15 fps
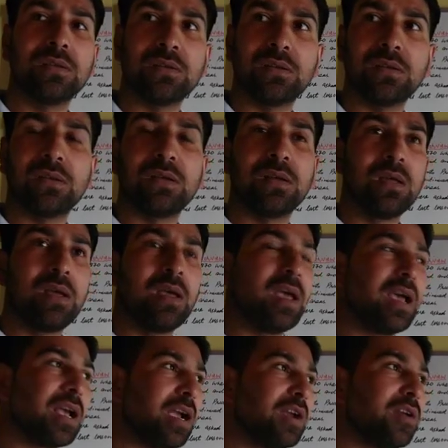
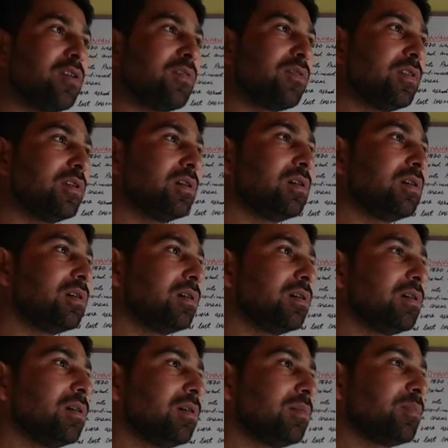a kind of
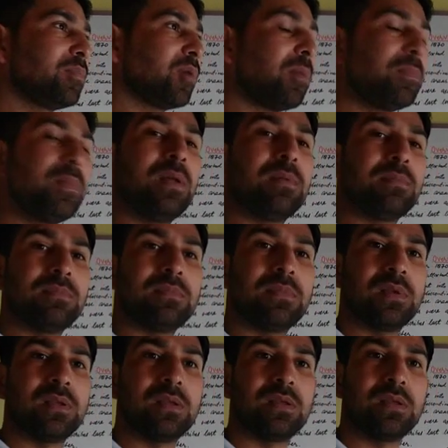a problem